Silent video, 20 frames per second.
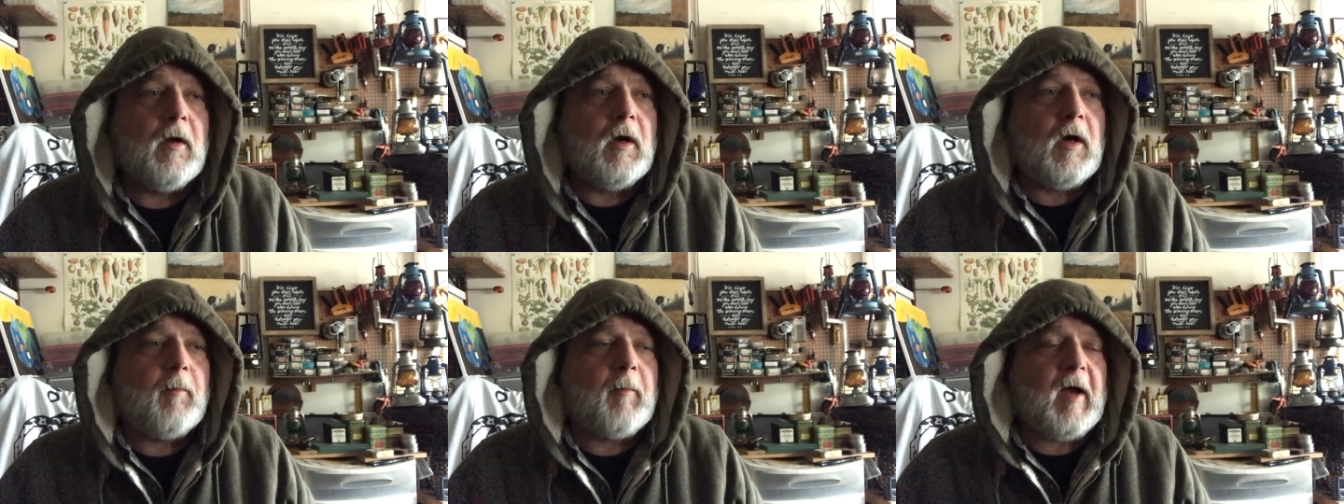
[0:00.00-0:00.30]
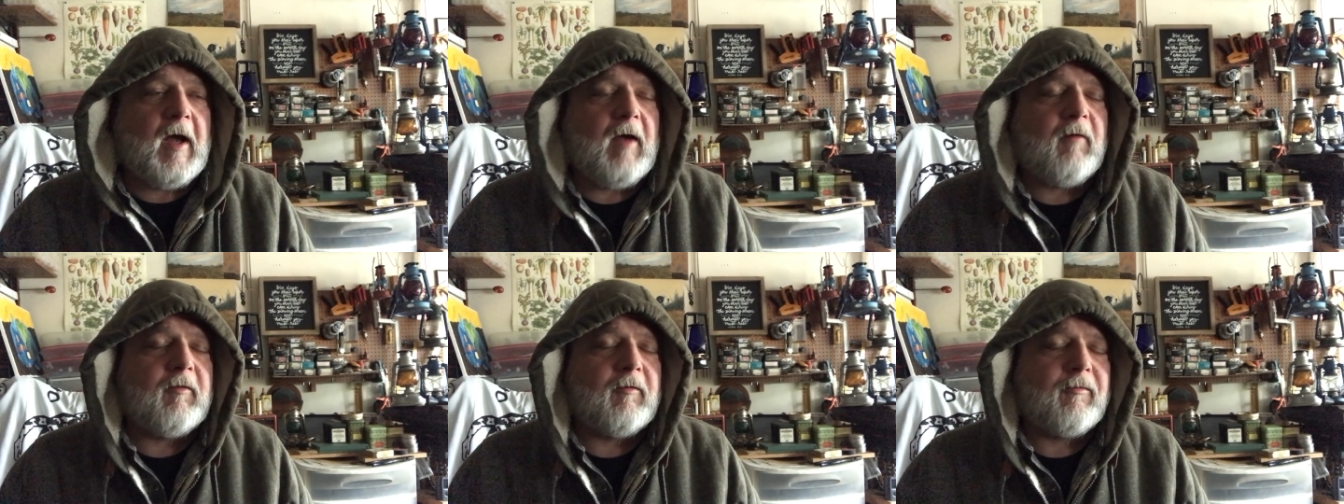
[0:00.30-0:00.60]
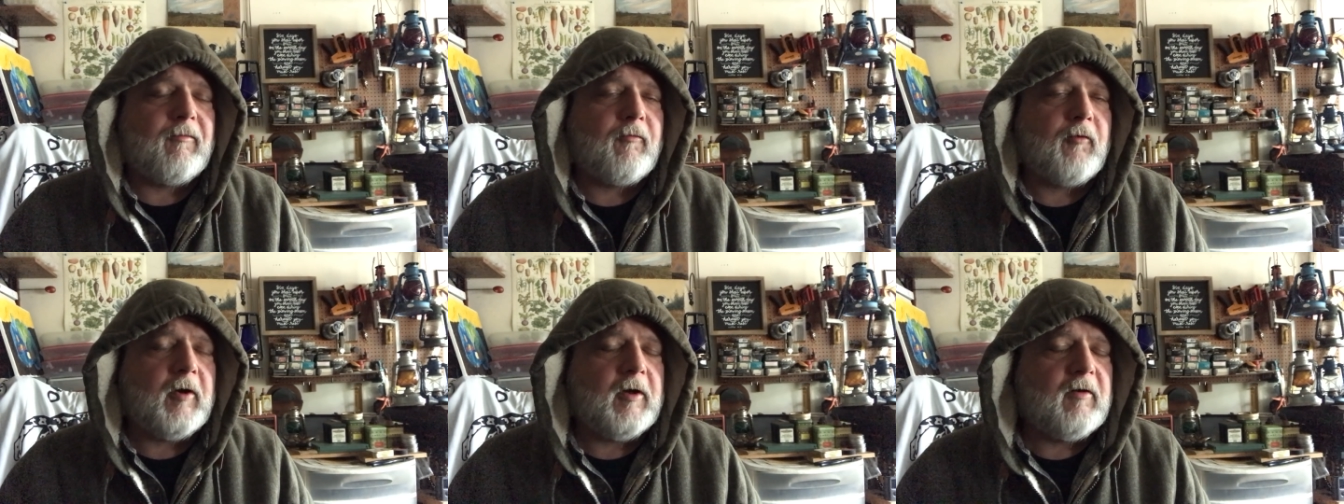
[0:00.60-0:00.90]
Um, I have a
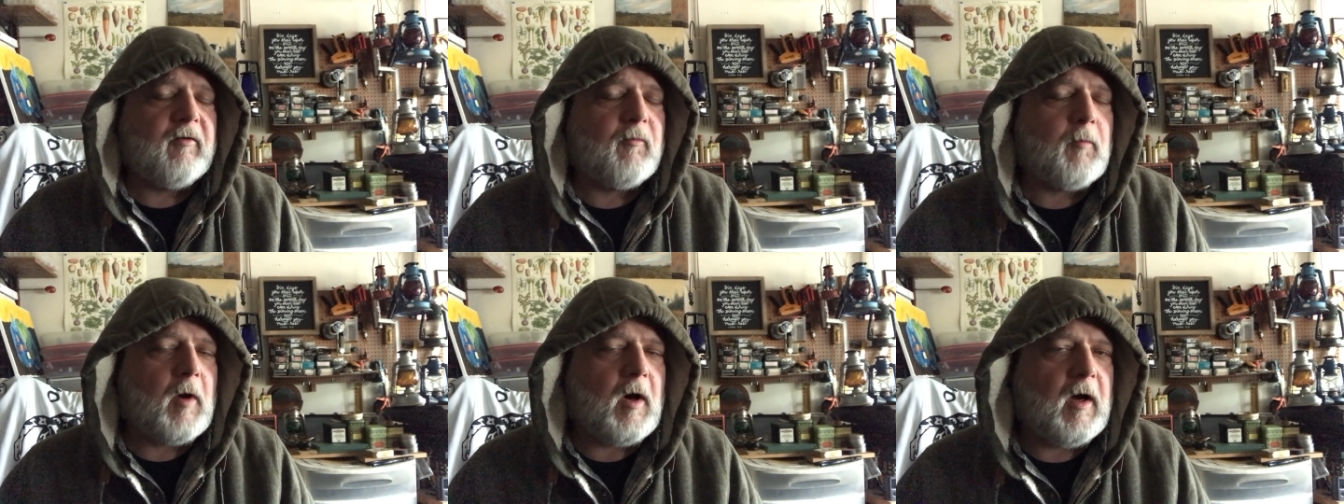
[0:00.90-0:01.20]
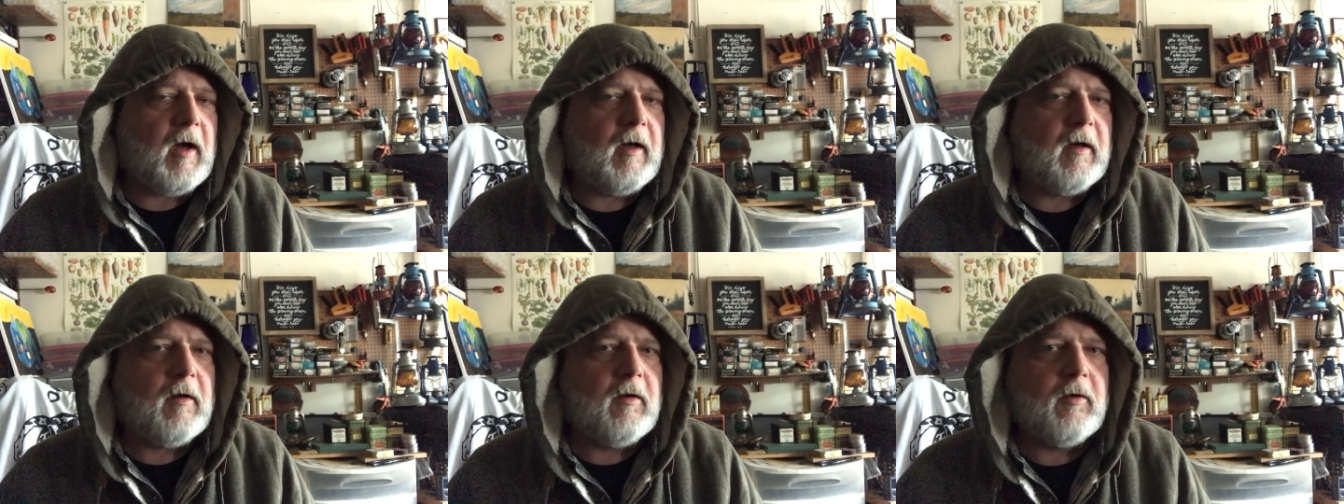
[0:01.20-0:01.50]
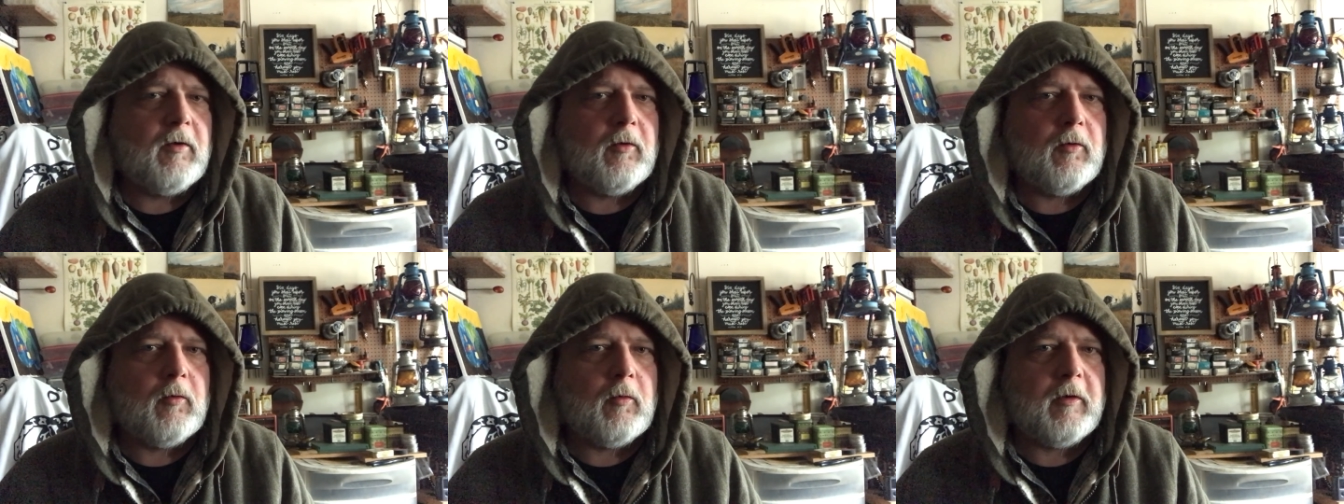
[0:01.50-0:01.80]
friend of mine
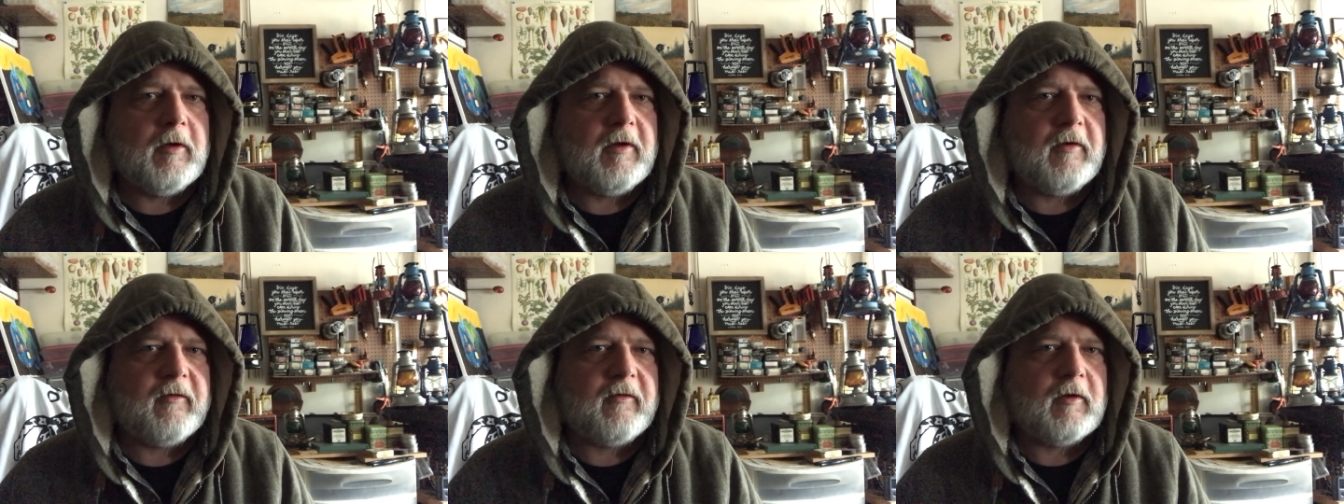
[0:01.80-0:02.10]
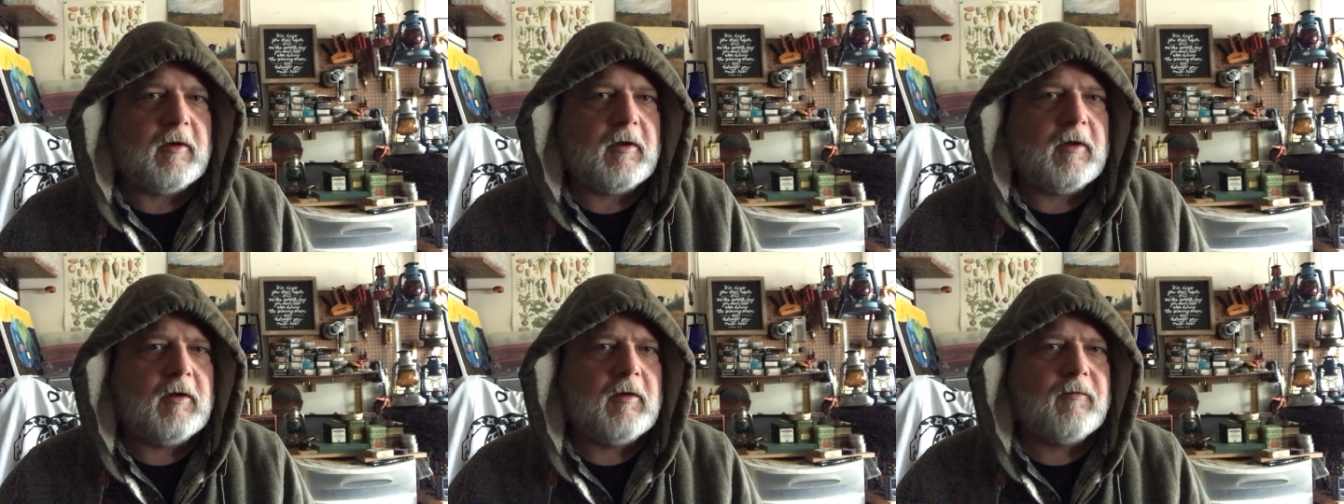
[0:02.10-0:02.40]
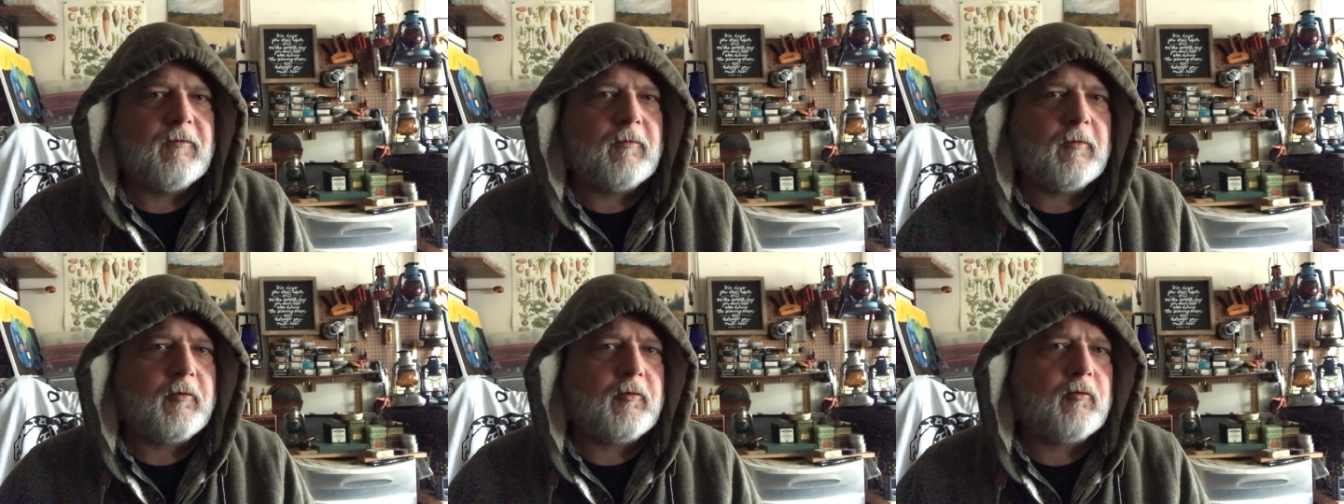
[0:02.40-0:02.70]
who is in
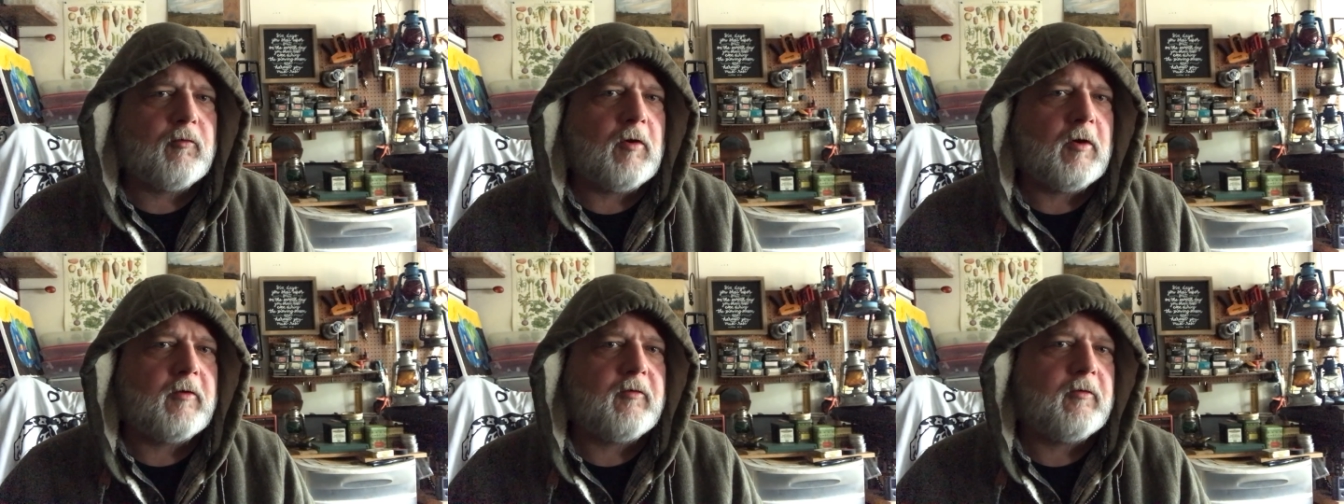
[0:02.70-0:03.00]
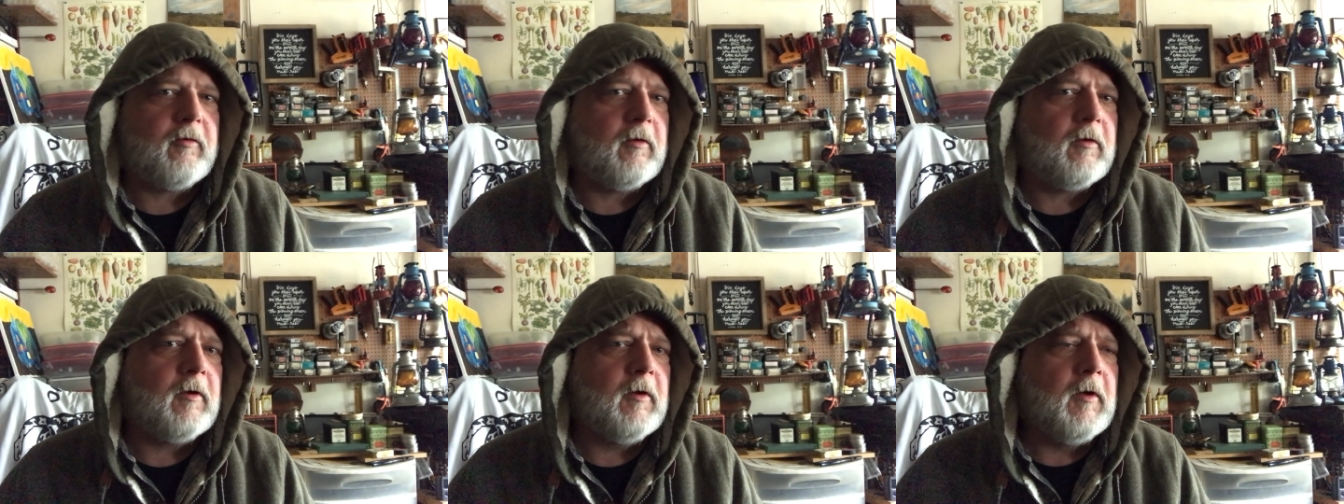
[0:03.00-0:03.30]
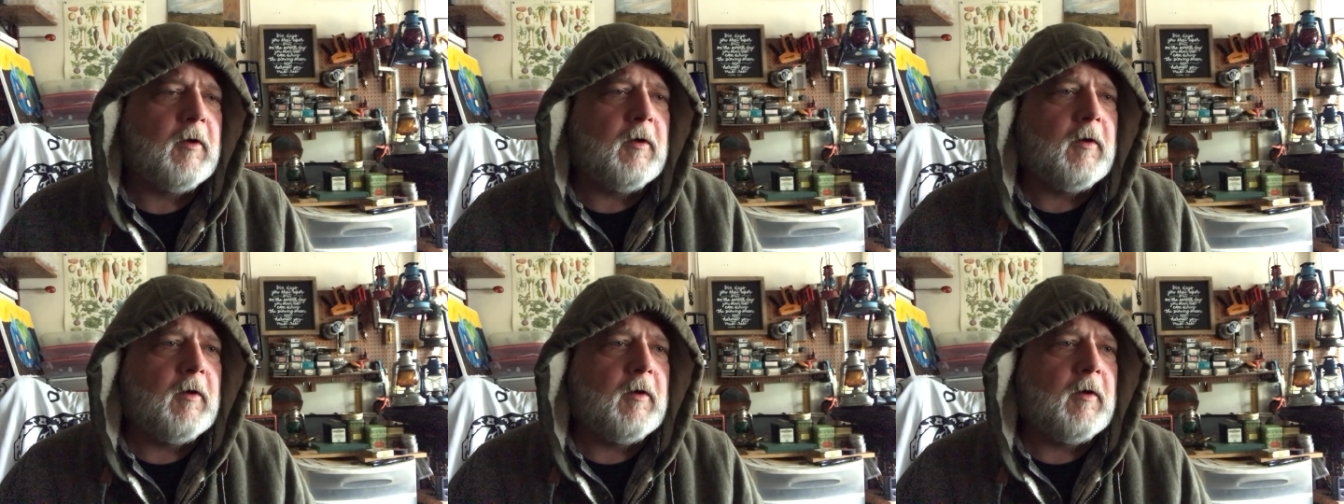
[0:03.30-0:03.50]
infrastructure